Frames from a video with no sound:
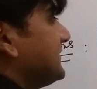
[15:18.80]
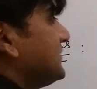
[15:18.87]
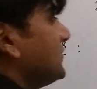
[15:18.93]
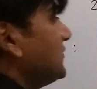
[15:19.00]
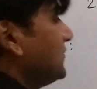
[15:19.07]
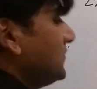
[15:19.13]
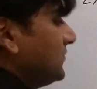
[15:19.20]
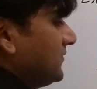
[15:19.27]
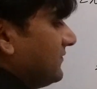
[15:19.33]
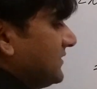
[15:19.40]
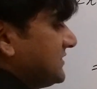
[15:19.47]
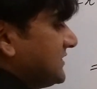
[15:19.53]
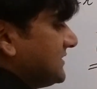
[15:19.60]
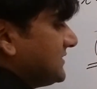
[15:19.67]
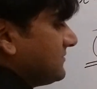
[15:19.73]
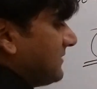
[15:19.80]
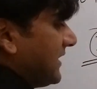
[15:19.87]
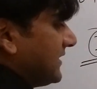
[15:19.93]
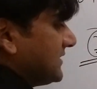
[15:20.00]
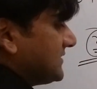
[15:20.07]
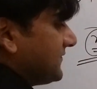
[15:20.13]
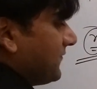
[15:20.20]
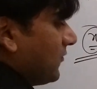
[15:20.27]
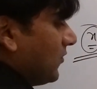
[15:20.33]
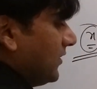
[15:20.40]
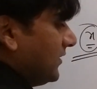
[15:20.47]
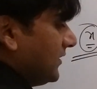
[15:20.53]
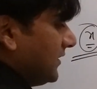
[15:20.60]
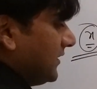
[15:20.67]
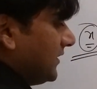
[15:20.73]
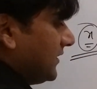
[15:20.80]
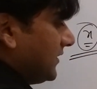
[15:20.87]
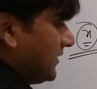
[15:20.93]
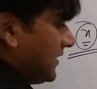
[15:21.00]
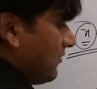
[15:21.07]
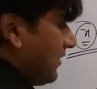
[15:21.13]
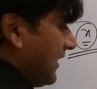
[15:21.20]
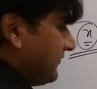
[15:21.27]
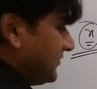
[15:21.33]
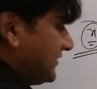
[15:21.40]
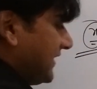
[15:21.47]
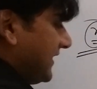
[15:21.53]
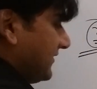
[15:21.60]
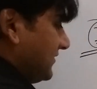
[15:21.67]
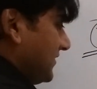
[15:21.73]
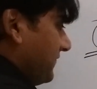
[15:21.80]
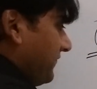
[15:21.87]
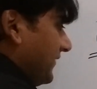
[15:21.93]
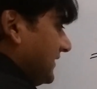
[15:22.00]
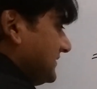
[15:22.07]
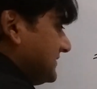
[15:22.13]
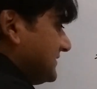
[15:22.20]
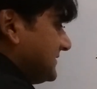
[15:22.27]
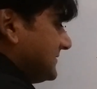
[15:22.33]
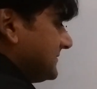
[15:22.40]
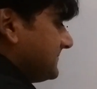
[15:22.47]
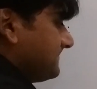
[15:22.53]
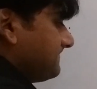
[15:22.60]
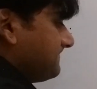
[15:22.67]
2, which is minus 4. Now I have to take difference.